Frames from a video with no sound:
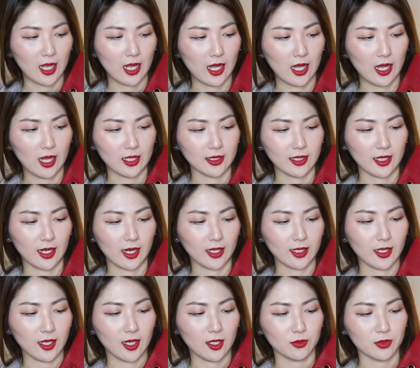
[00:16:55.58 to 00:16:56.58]
that I
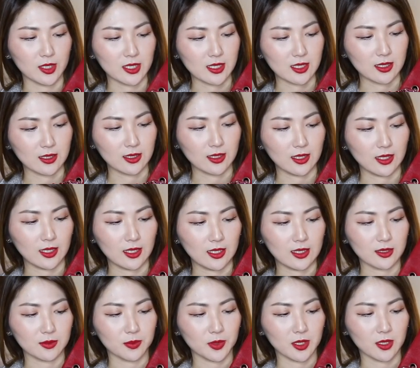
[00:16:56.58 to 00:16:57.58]
got recently,
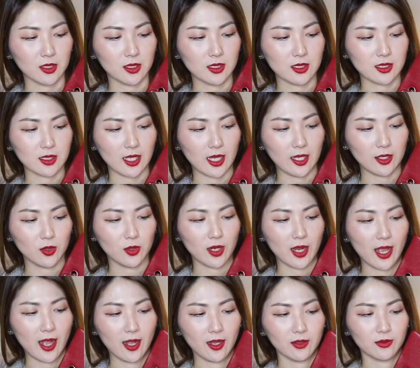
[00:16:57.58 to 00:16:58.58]
it's because I don't
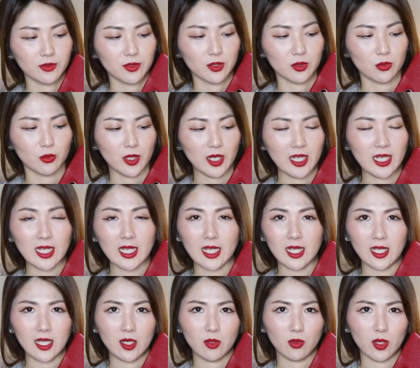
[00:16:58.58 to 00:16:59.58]
have the ring
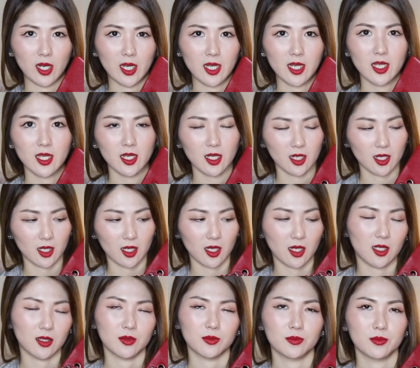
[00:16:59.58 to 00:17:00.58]
key right
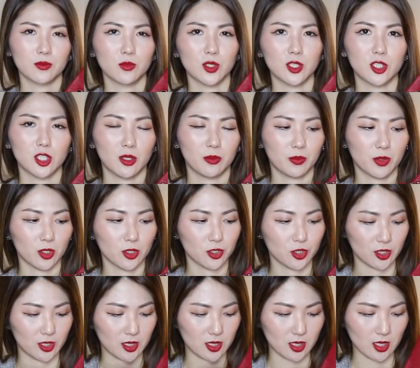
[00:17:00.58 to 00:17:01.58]
here, which I
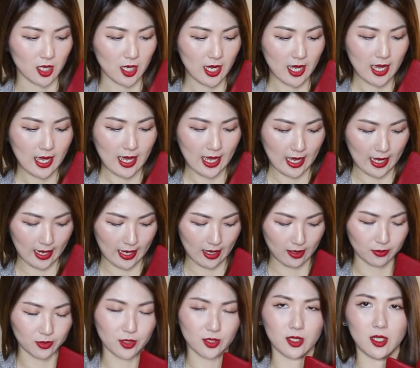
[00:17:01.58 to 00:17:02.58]
purchased at
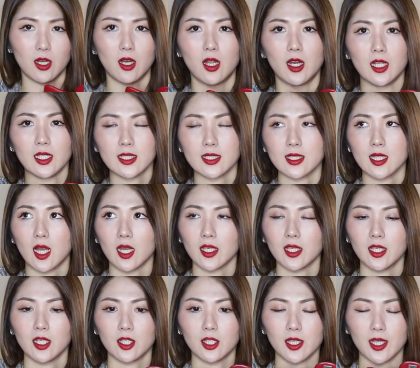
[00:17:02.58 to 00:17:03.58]
Amazon. It's not
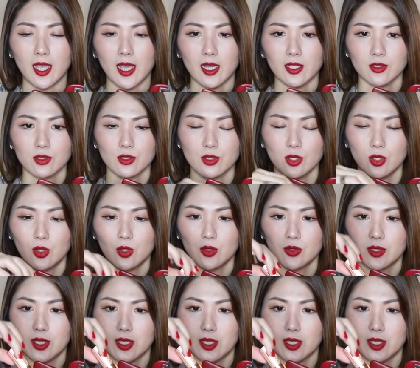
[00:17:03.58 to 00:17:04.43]
here yet, so